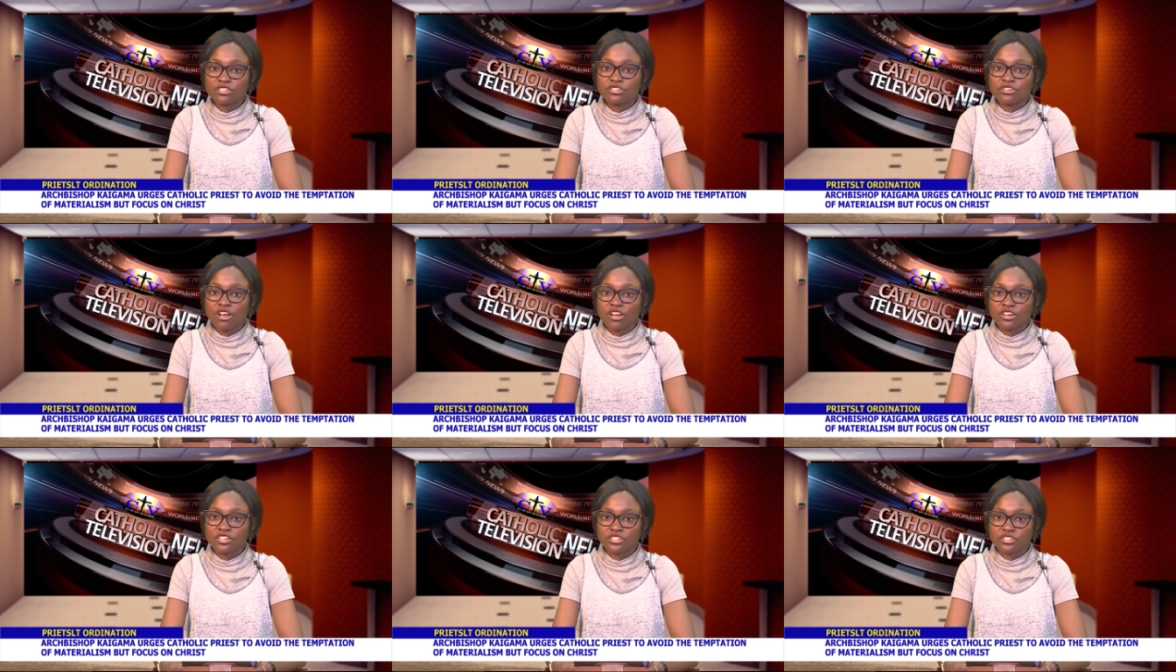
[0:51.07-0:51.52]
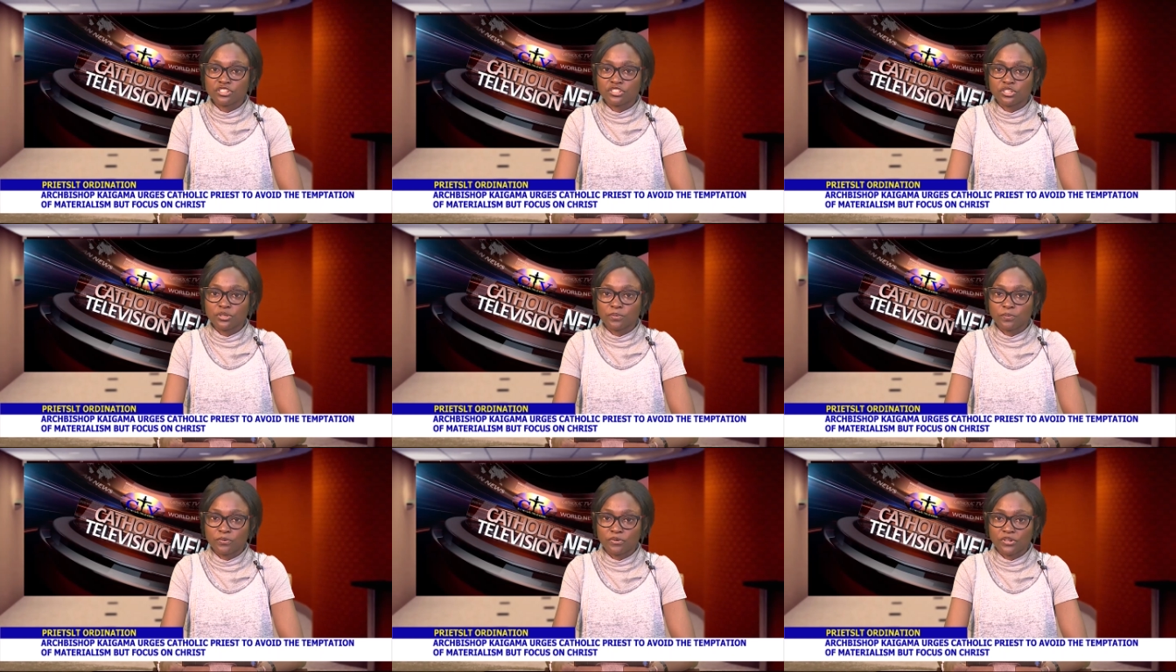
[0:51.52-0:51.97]
charged the
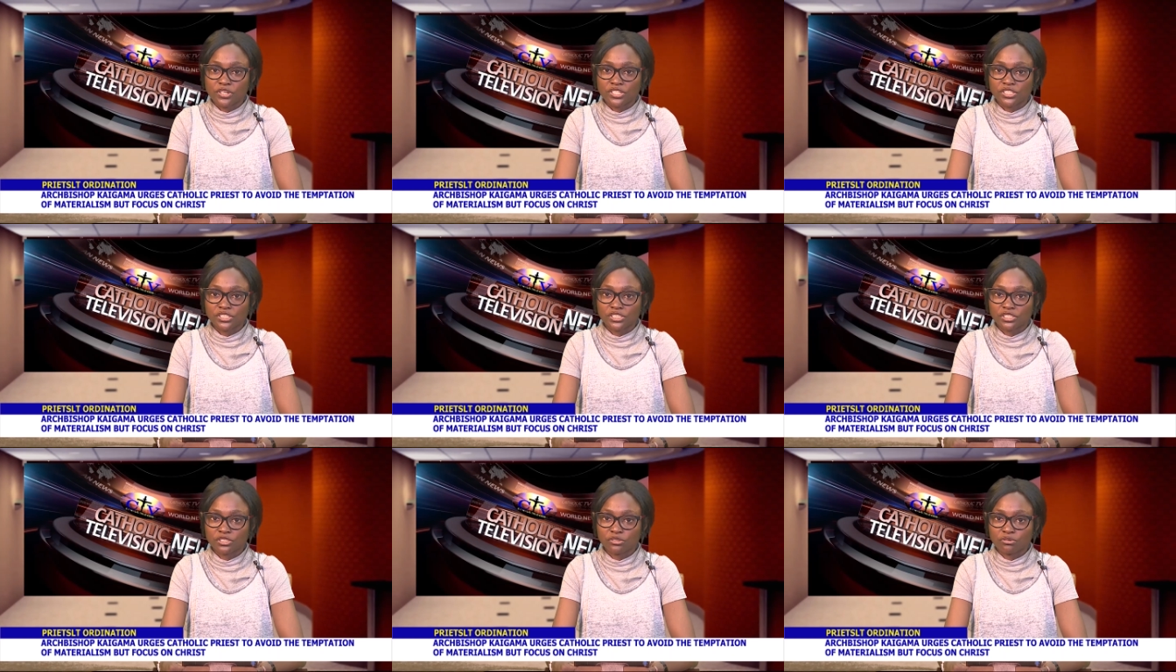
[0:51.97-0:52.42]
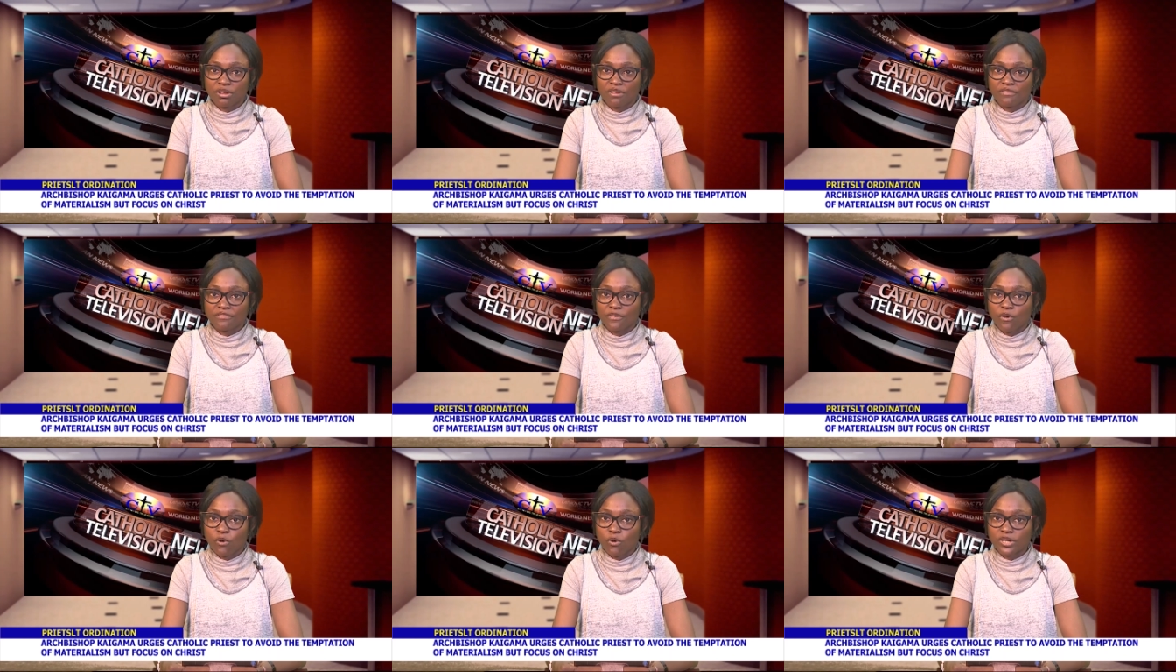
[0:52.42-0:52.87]
new priest to
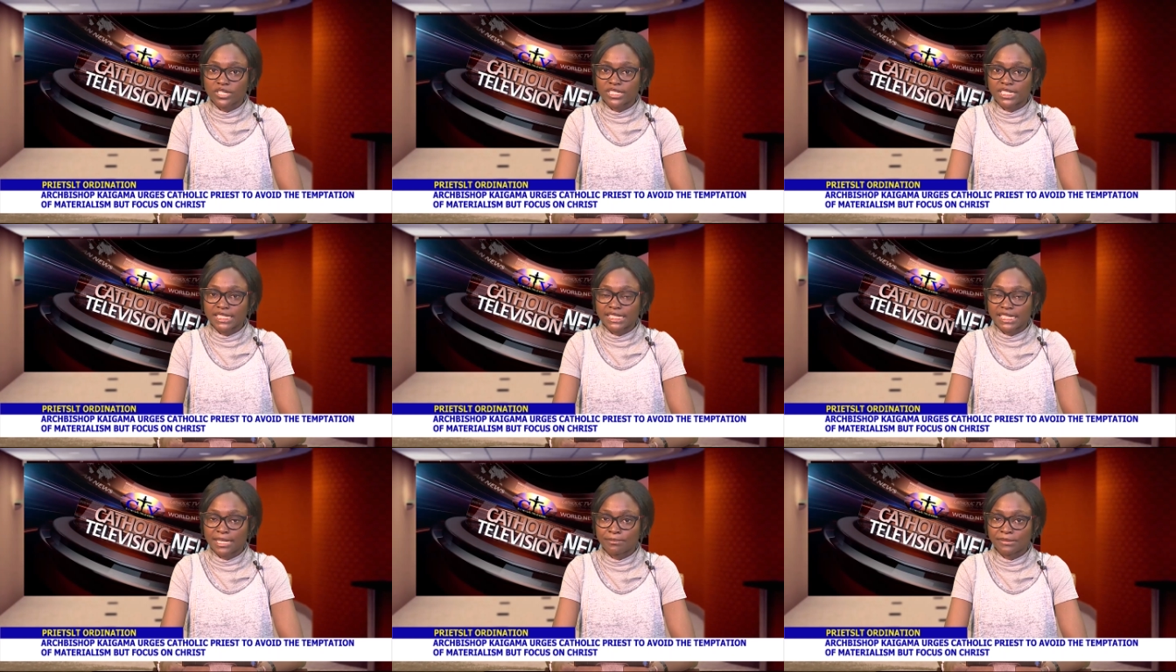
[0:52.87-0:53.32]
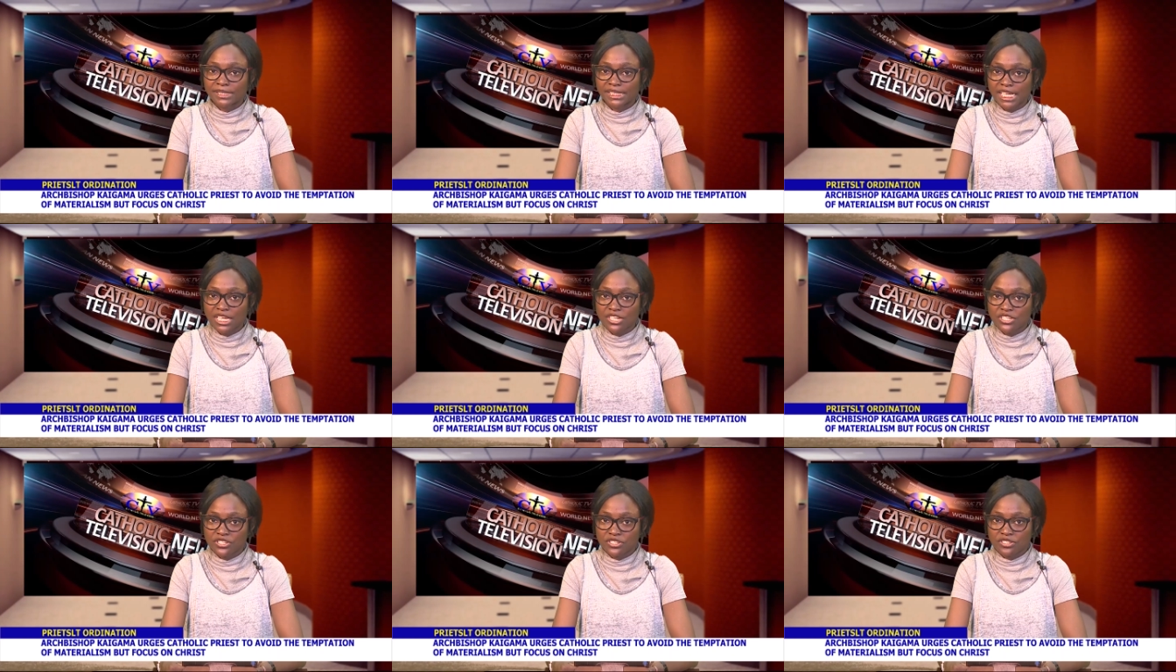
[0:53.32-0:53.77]
avoid the
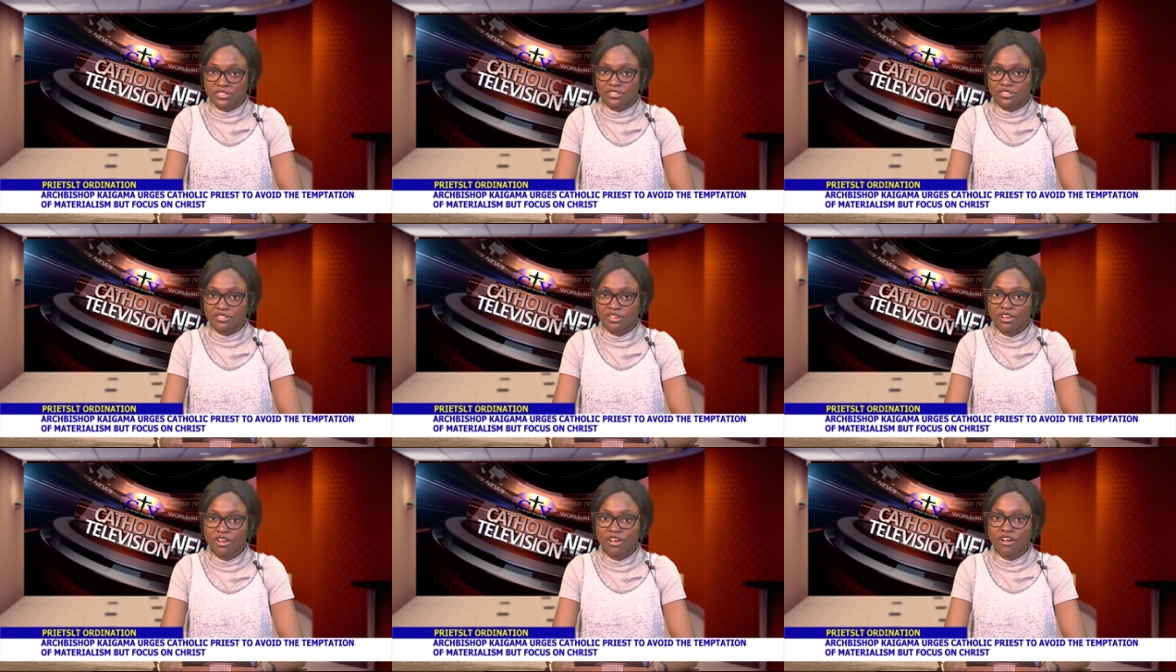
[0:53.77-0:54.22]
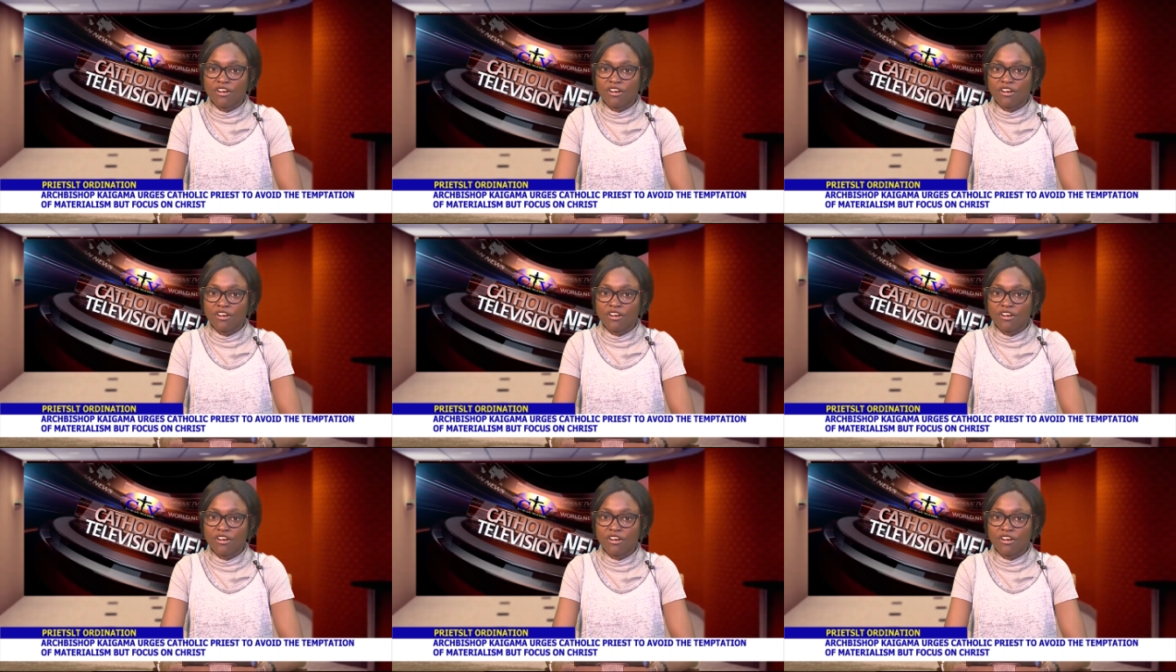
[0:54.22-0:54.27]
temptation